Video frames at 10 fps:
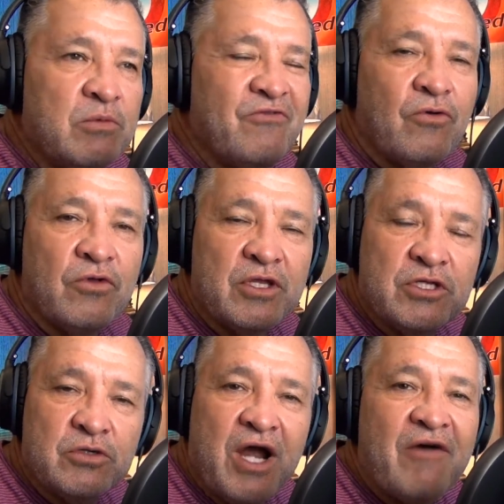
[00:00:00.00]
before the
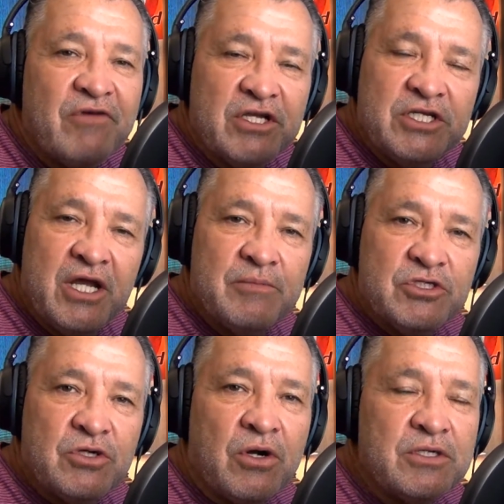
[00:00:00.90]
traffic jam
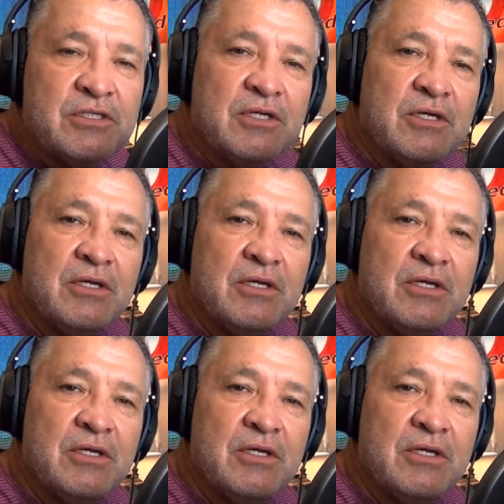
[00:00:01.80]
starts.